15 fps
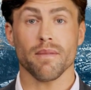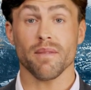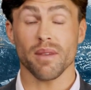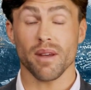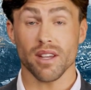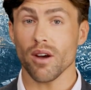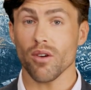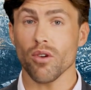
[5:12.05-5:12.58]

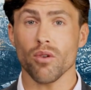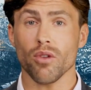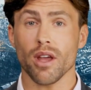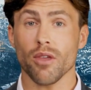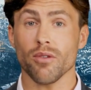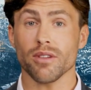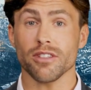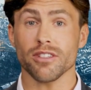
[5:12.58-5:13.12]
The local
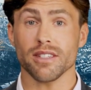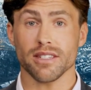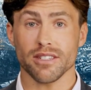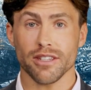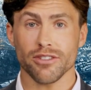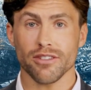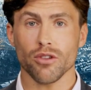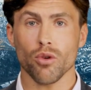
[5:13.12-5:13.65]
currency
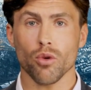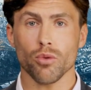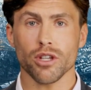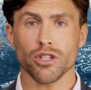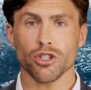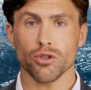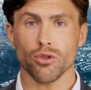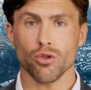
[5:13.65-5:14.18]
is the
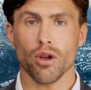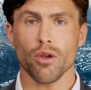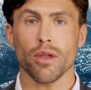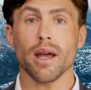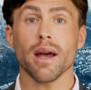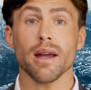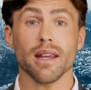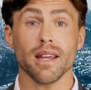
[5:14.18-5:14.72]
Norwegian
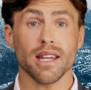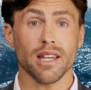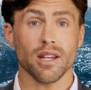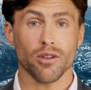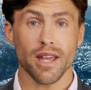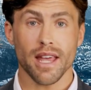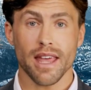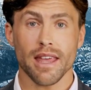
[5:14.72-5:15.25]
krone,
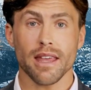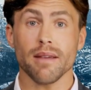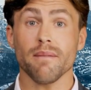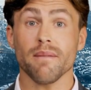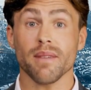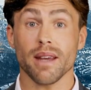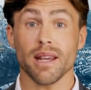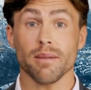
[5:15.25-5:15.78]
NOK,
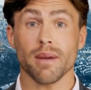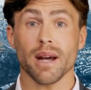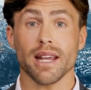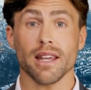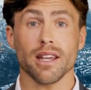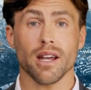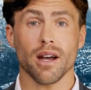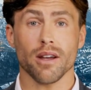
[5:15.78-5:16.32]
and
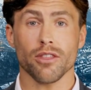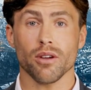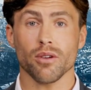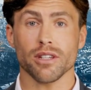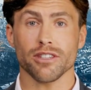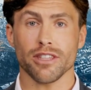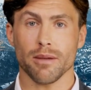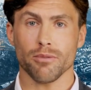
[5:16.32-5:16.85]
bank cards are
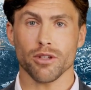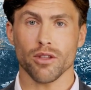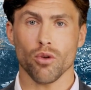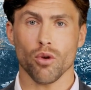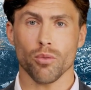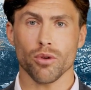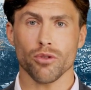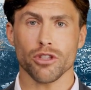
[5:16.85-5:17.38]
accepted
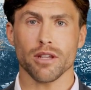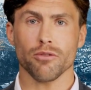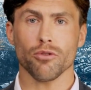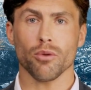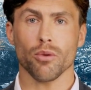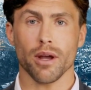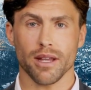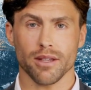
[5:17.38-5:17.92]
almost
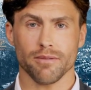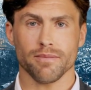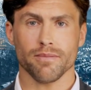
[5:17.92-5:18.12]
everywhere.